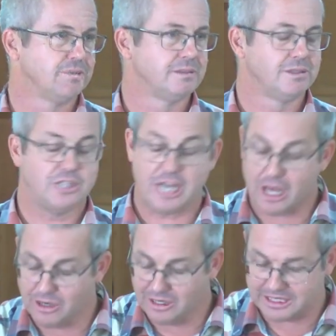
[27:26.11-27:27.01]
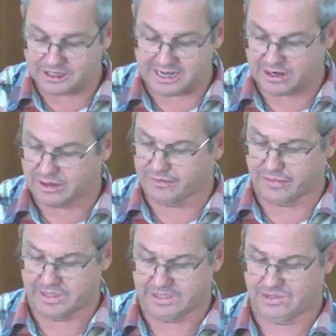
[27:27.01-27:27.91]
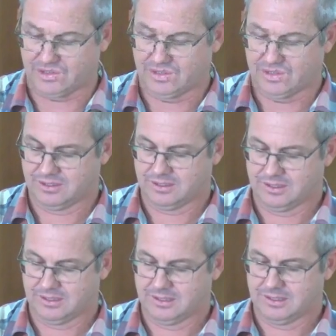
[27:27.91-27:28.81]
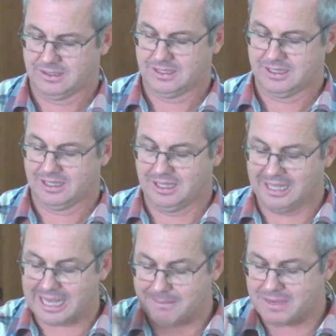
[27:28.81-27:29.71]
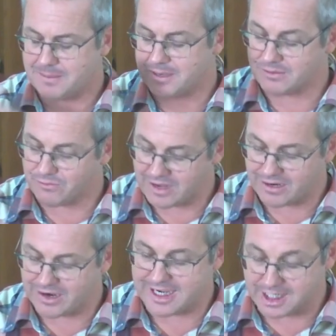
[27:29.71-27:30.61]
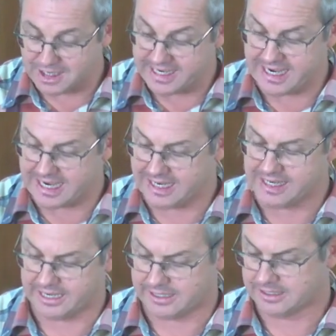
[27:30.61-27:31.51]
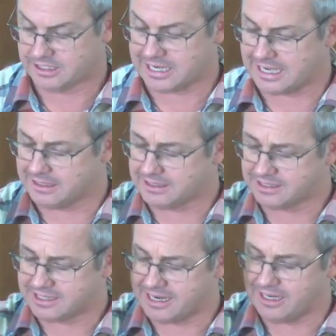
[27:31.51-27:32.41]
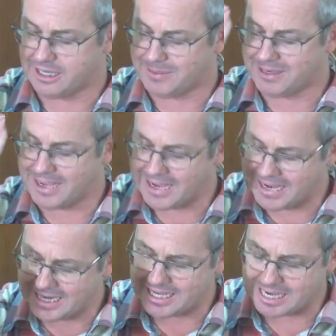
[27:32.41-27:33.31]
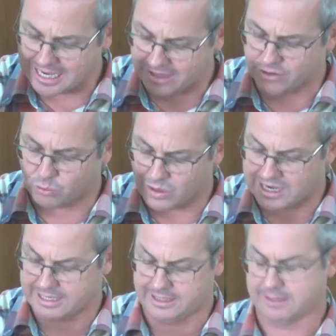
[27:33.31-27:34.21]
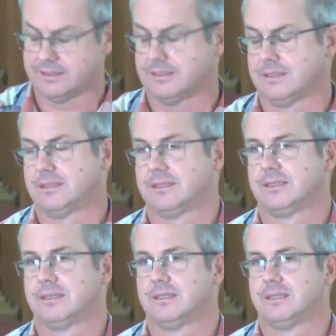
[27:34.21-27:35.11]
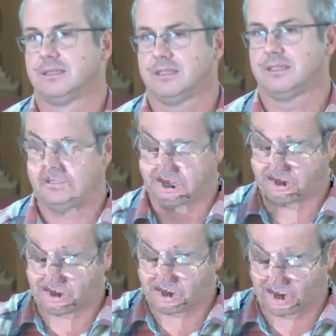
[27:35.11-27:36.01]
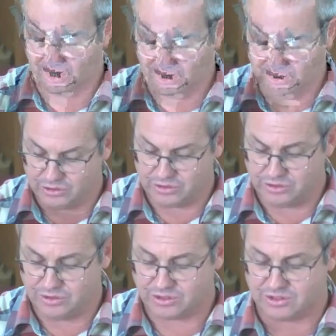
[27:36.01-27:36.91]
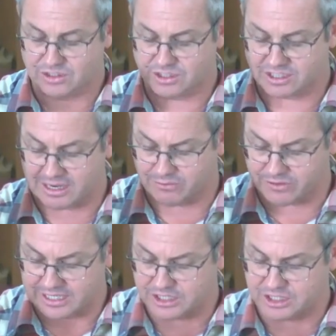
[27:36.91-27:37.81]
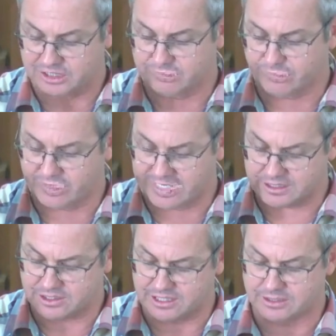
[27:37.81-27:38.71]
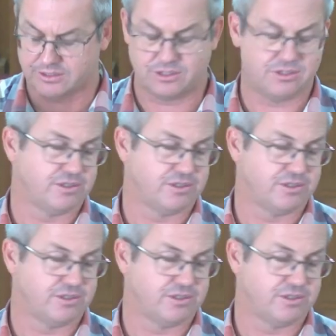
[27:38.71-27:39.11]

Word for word: The only sacrifice. Let me be very clear again. To understand him in any other way is to lose the salvation for our sins.